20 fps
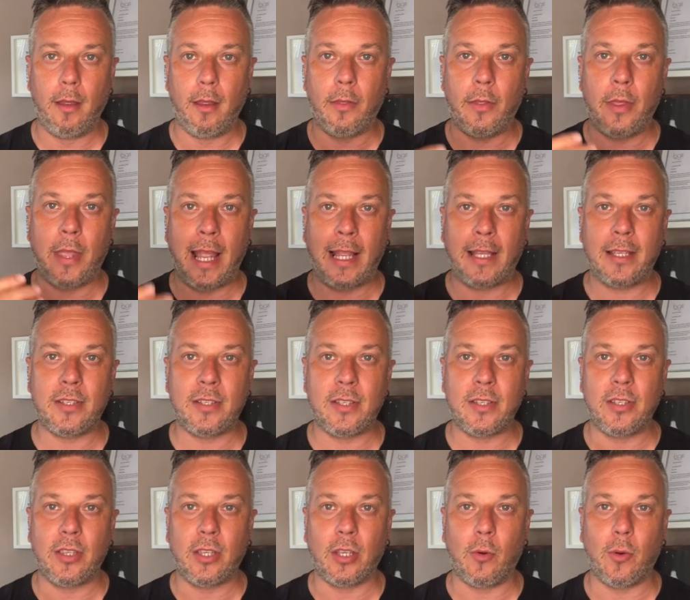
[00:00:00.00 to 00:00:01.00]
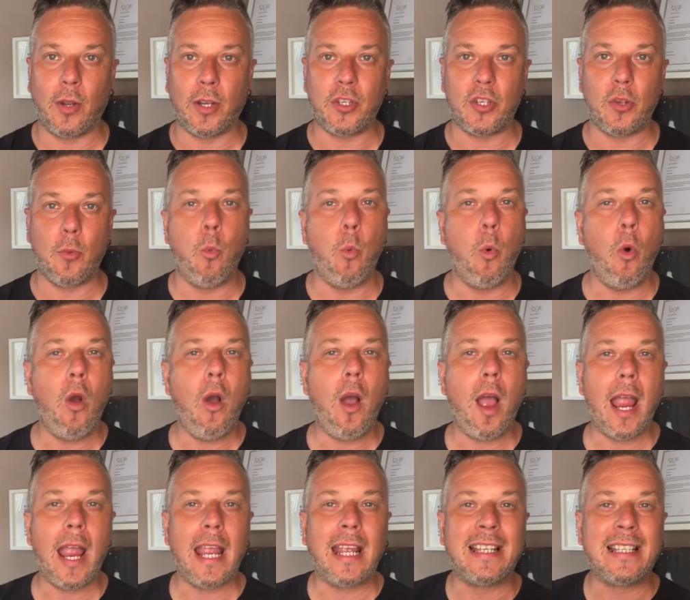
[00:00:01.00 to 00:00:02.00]
The answer to the question, what
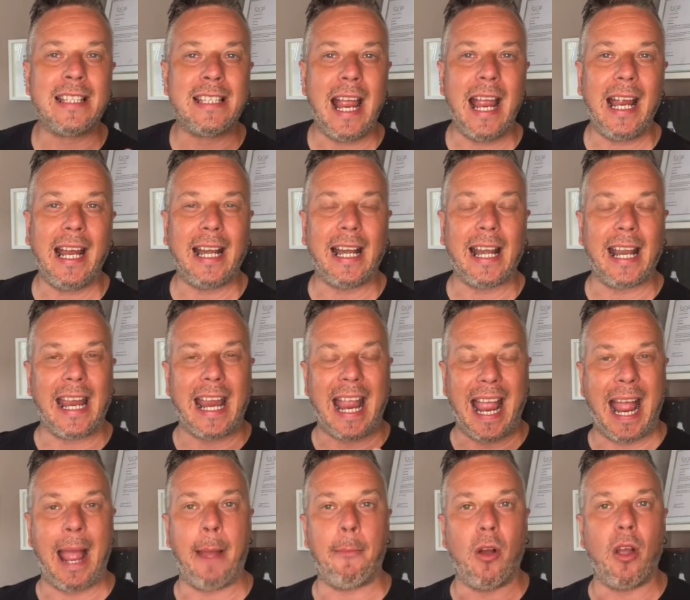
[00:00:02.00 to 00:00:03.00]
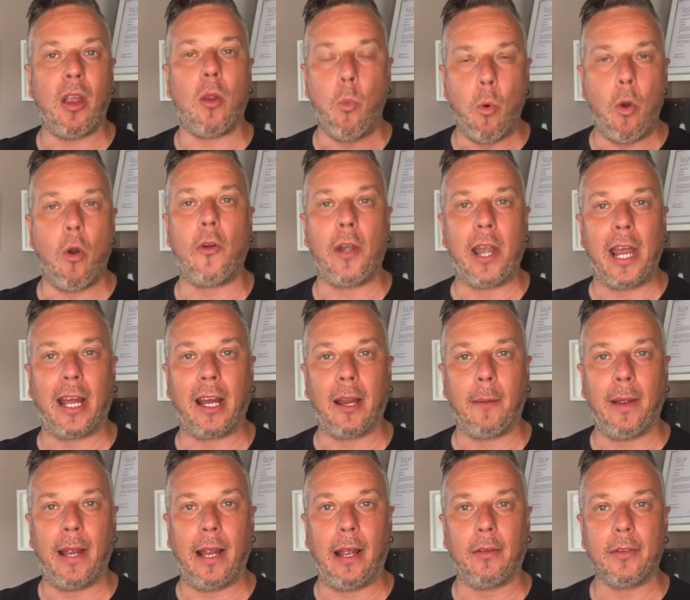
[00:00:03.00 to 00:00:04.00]
exactly am I worrying
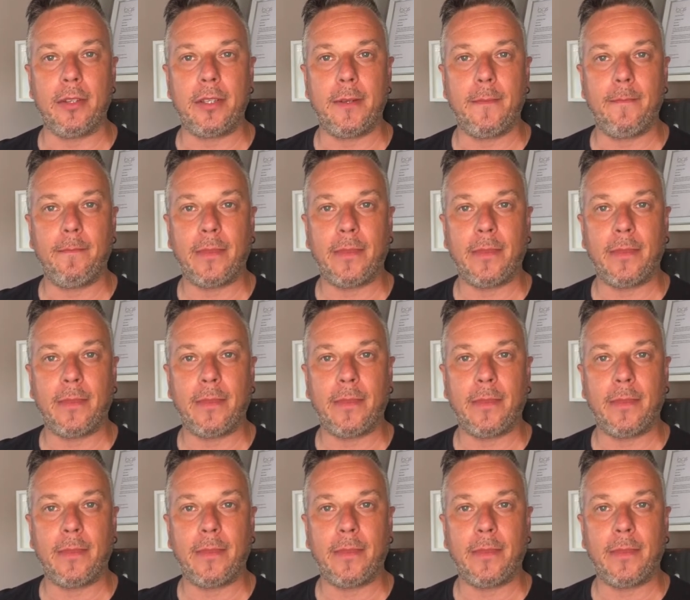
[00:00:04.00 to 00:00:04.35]
about?